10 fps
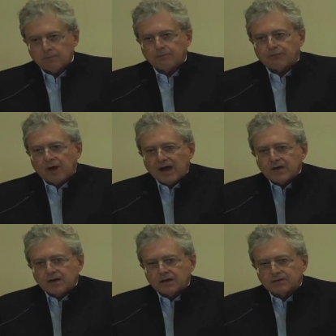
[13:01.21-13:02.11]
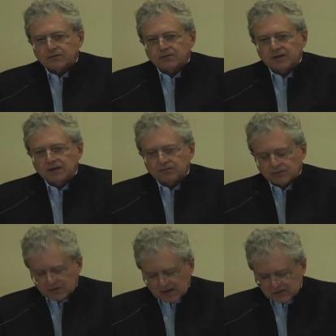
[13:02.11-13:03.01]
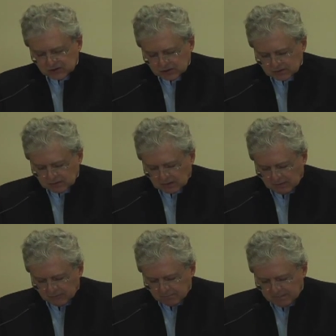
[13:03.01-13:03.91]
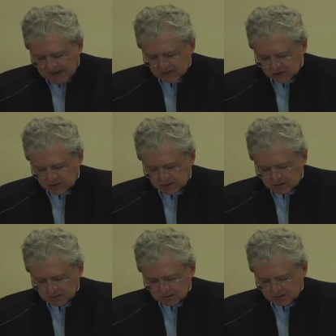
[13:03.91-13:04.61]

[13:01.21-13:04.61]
prior to the introduction of the measure